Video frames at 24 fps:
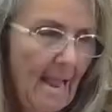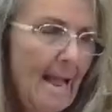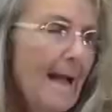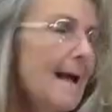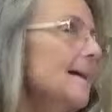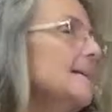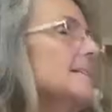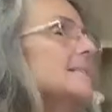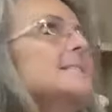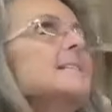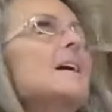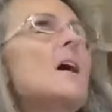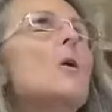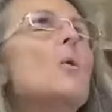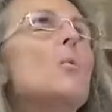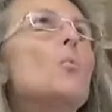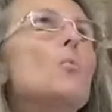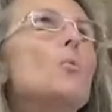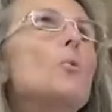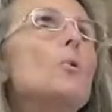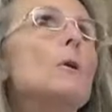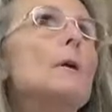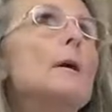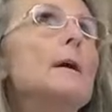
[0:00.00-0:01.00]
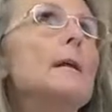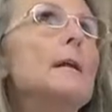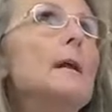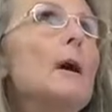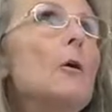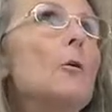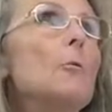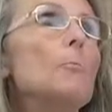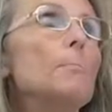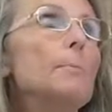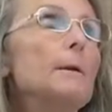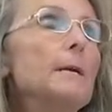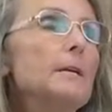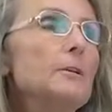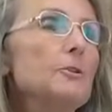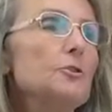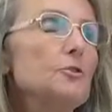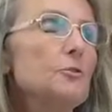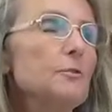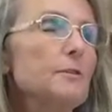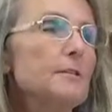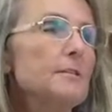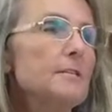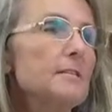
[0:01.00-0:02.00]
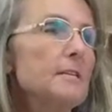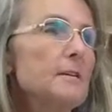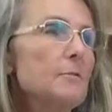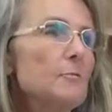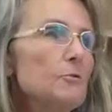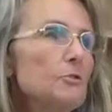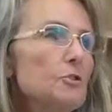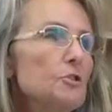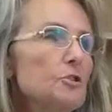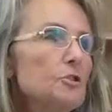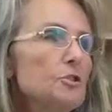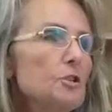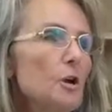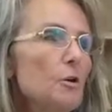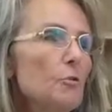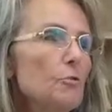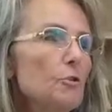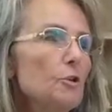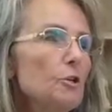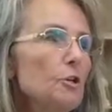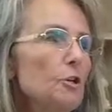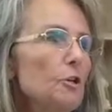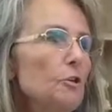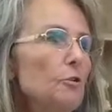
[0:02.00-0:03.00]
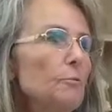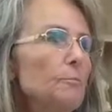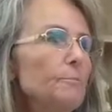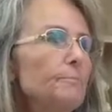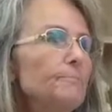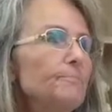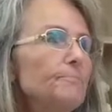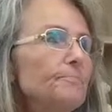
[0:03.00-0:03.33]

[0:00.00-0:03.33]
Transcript: I saw one on Pinterest and it was so cute.